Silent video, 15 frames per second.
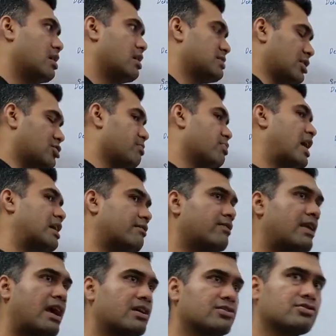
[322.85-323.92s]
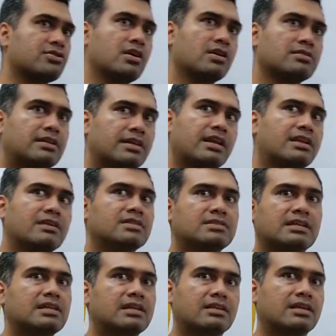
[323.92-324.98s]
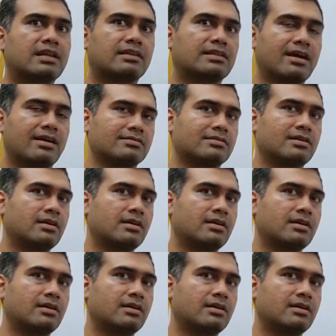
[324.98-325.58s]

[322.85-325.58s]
Such a bright flash that he had never seen anything like that.